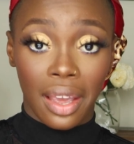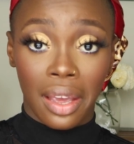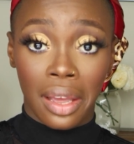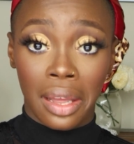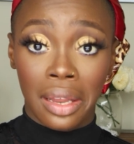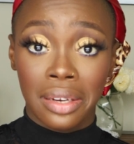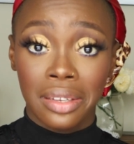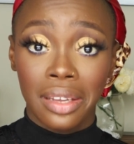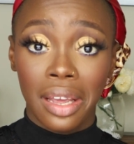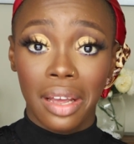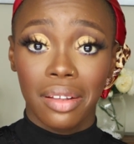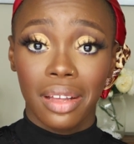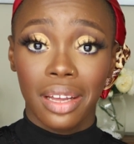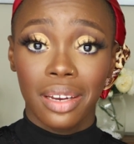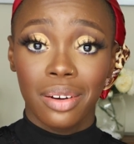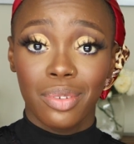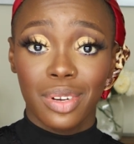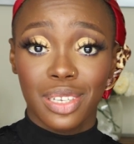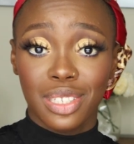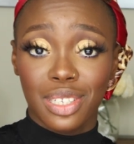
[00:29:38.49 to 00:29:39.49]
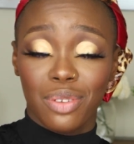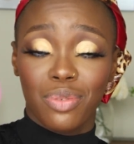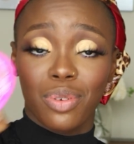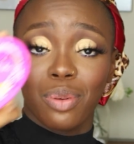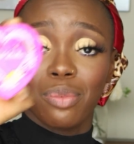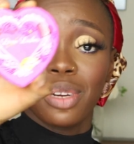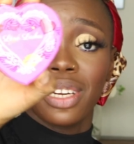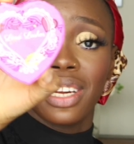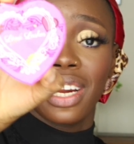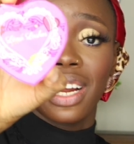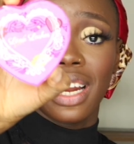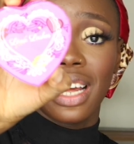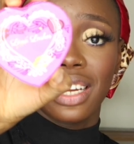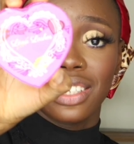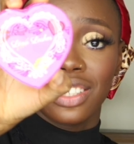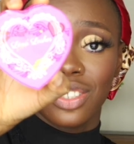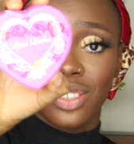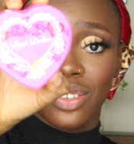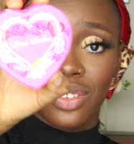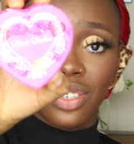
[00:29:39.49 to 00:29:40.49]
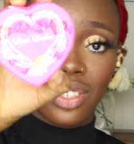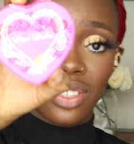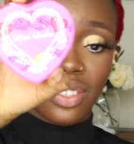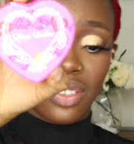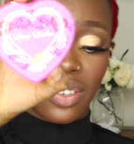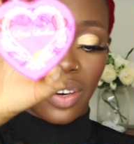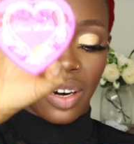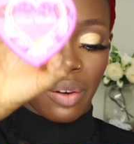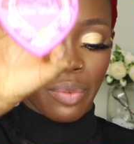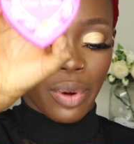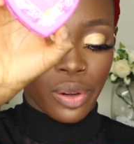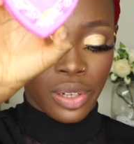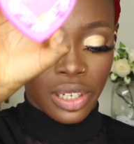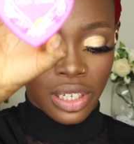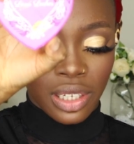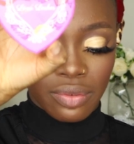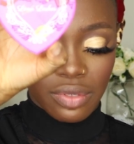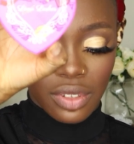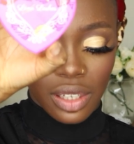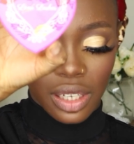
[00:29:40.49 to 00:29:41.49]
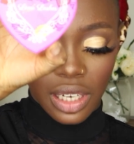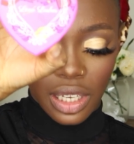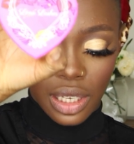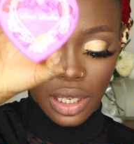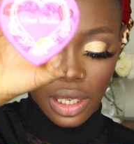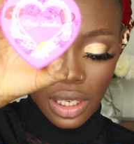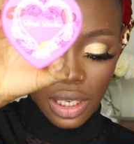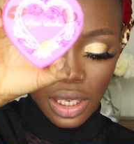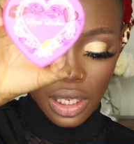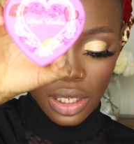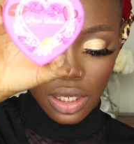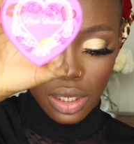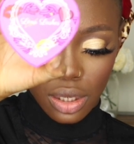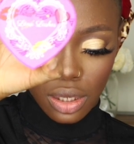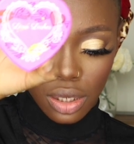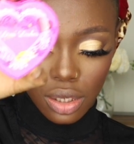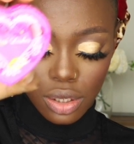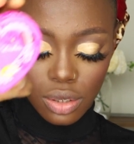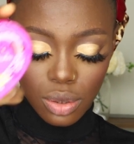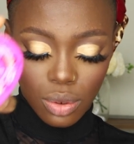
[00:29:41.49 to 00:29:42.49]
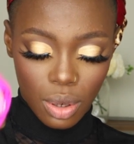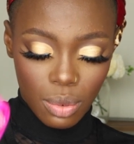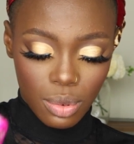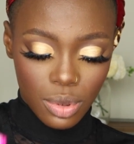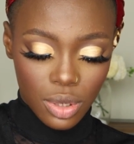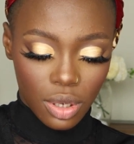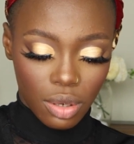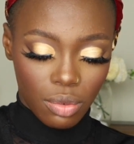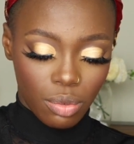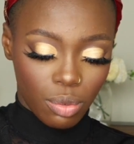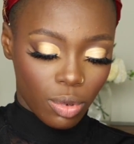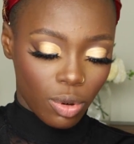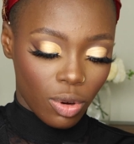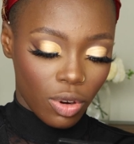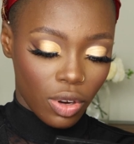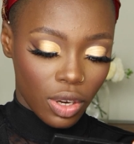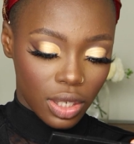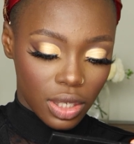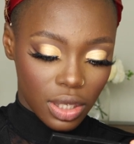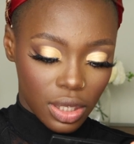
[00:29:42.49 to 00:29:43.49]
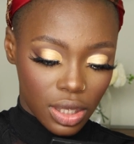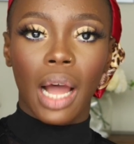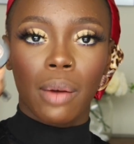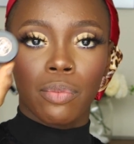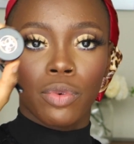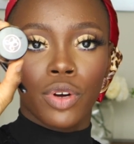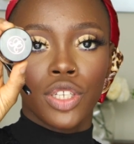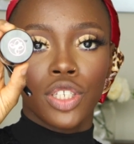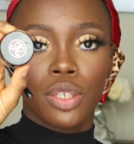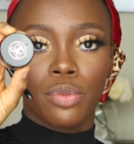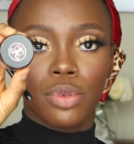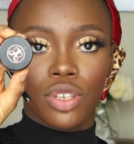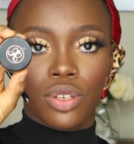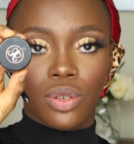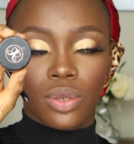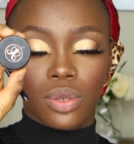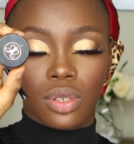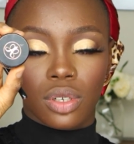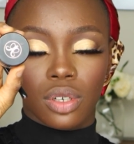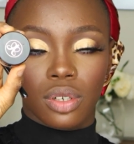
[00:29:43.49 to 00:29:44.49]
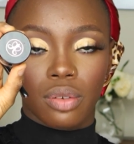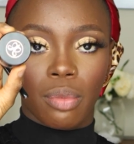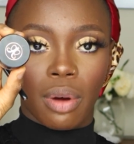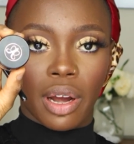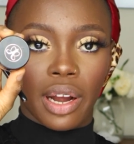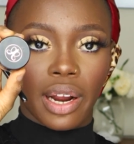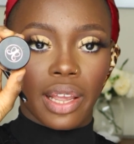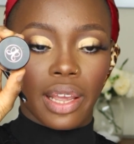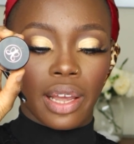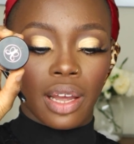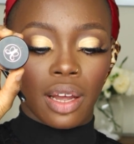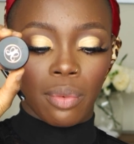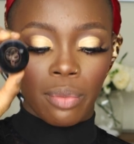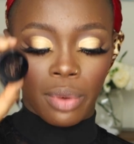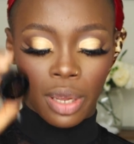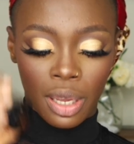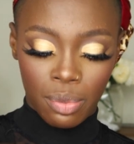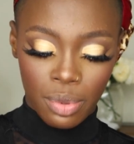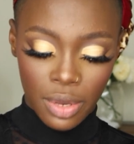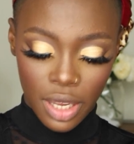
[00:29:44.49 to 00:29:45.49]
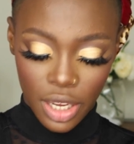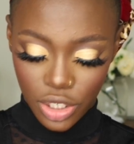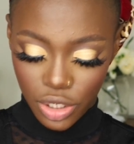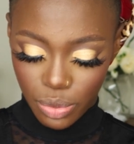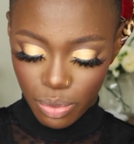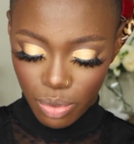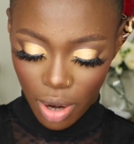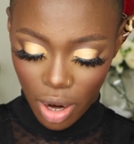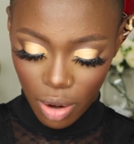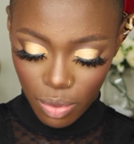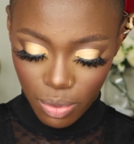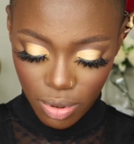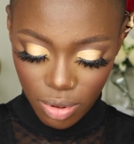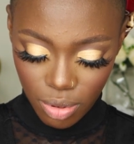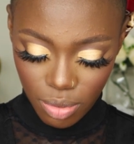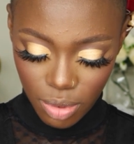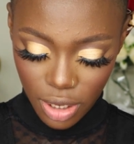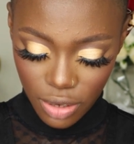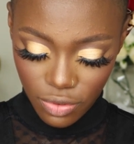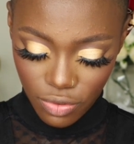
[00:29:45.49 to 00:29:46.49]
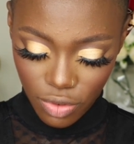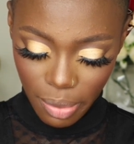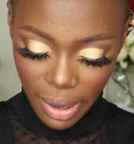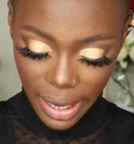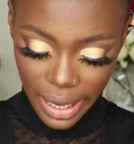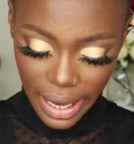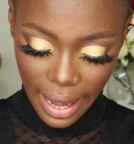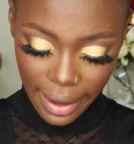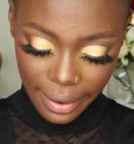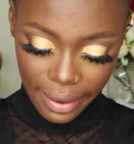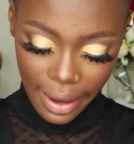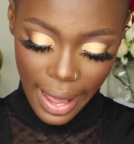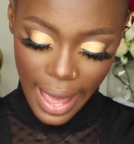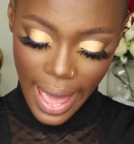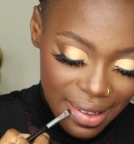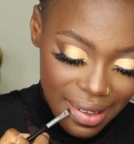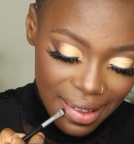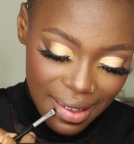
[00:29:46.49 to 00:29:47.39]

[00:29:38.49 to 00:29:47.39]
And yeah, anyways, they're from Lina Lashes on Instagram. I'll leave the link in the description box. I'm going to be using my ABH brow pomade for my liner.